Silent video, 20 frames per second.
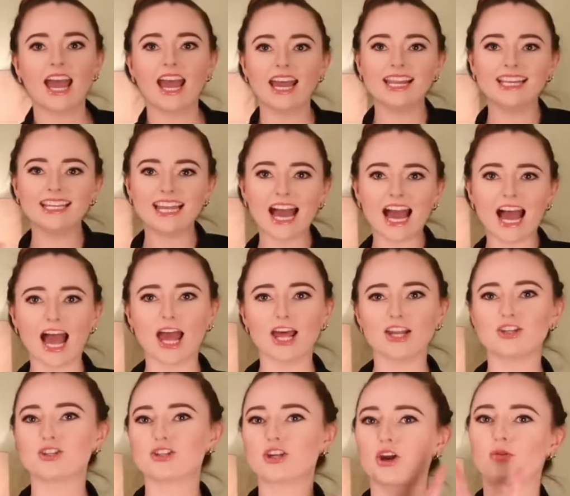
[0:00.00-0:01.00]
And yeah,
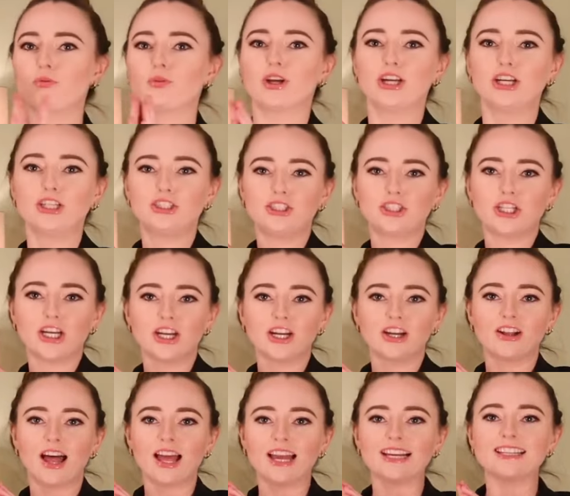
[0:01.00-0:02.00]
it's just like really
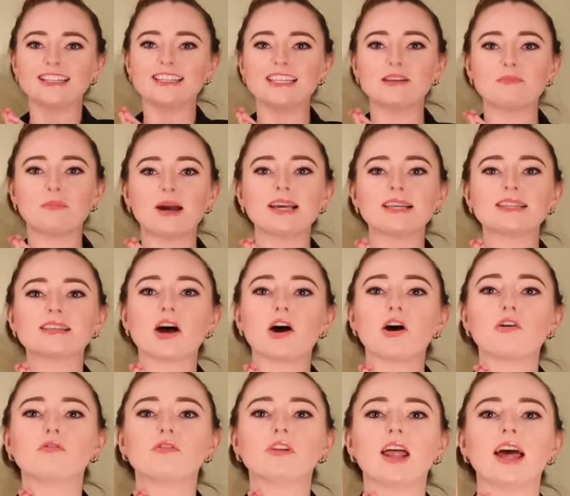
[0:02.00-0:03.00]
chill. I can see
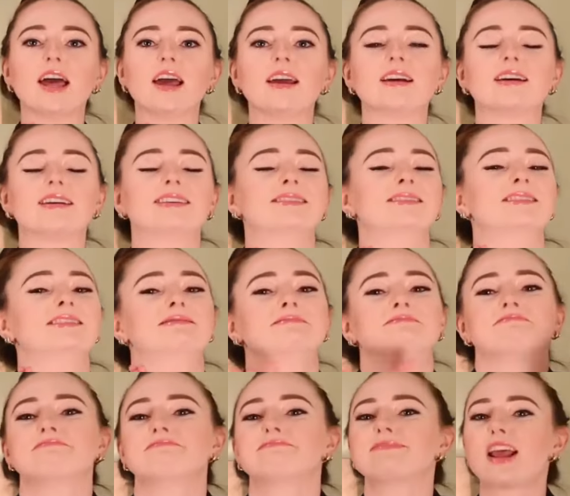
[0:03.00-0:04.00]
myself like
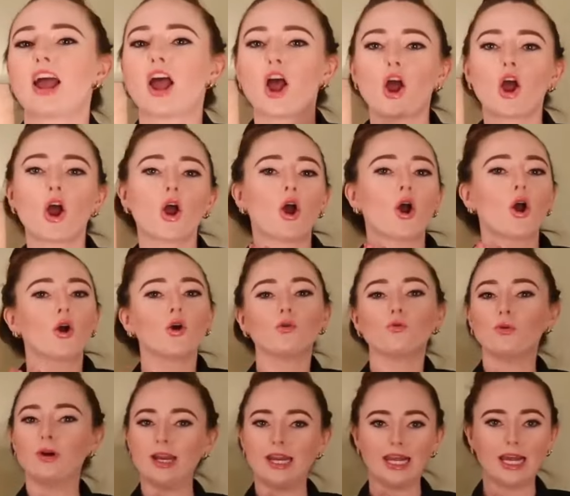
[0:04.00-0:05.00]

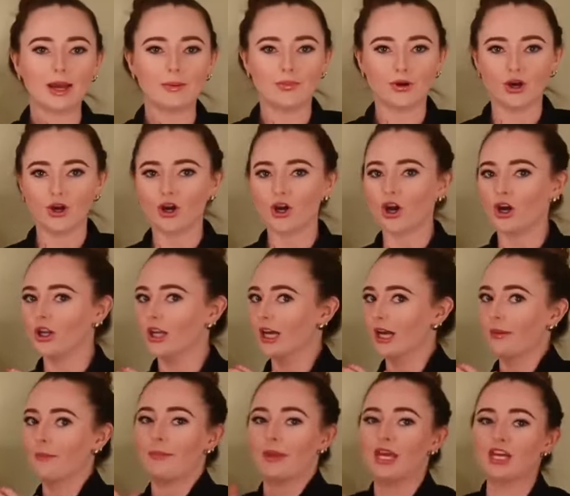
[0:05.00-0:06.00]
reading a book on like
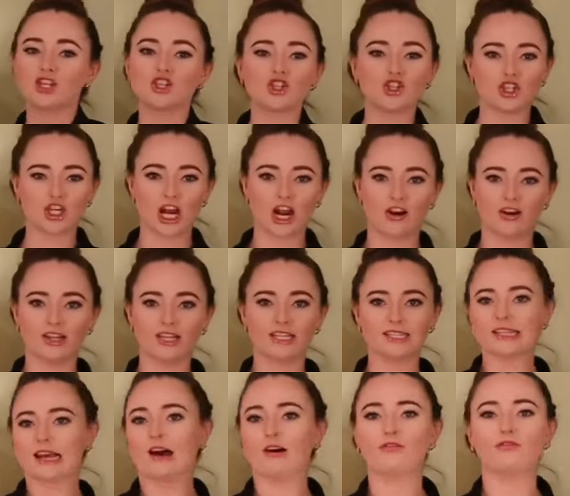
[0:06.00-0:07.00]
a beach chair in
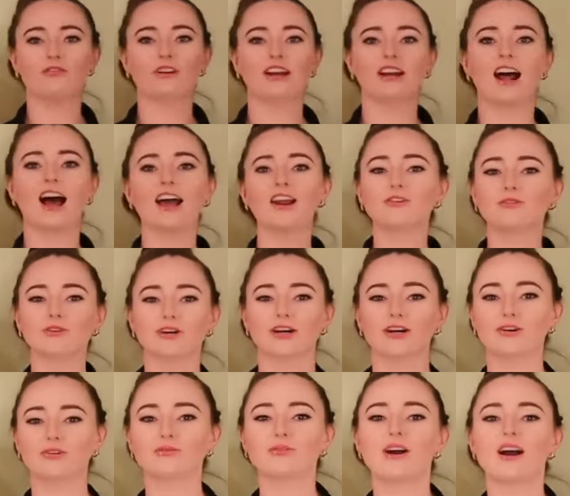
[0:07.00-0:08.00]
this outfit. I don't
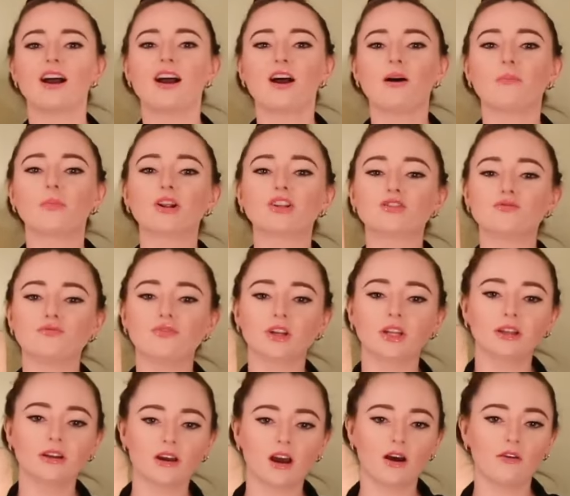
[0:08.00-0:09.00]
know, but it's
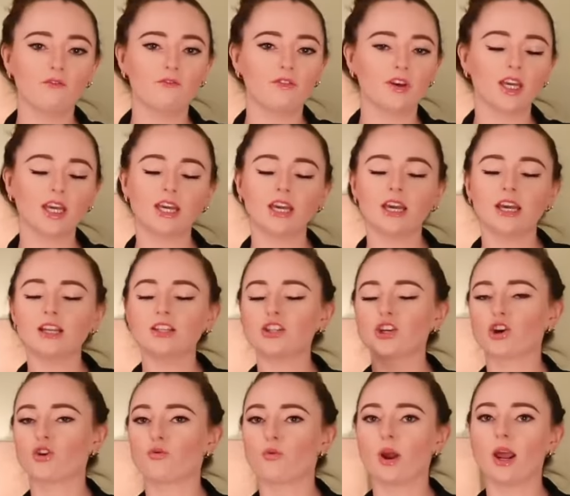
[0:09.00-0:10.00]
really comfy. It's
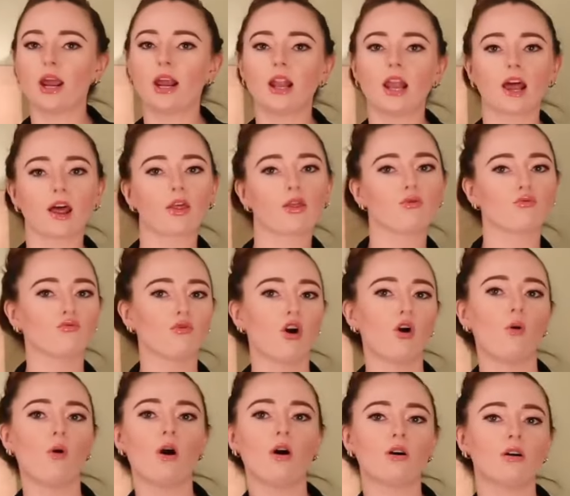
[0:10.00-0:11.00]
a great like
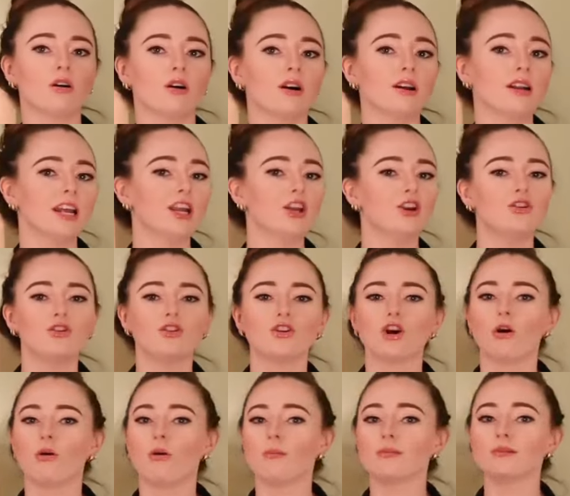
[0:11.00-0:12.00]
throw on, and you can
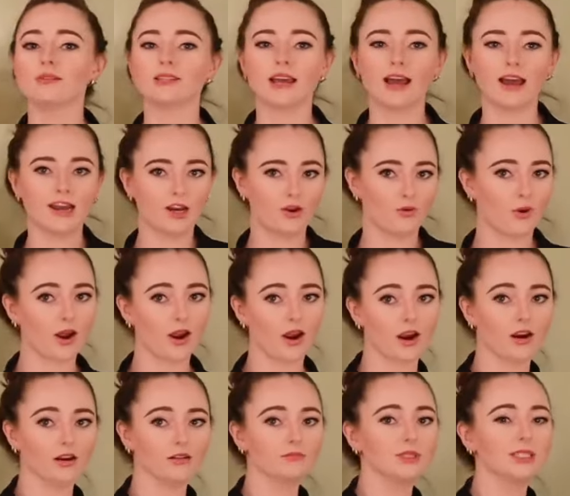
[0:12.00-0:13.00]
go almost
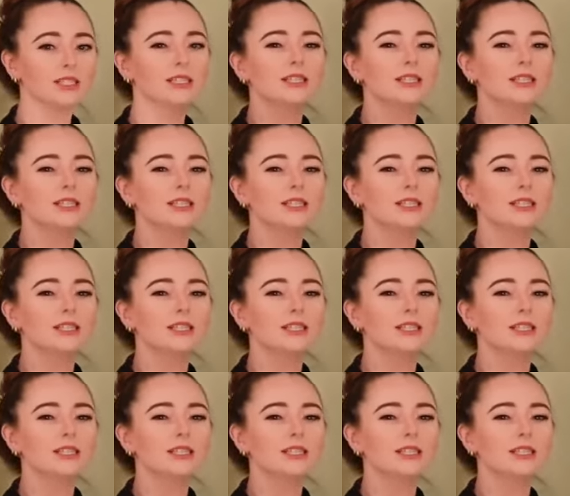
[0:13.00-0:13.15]
anywhere.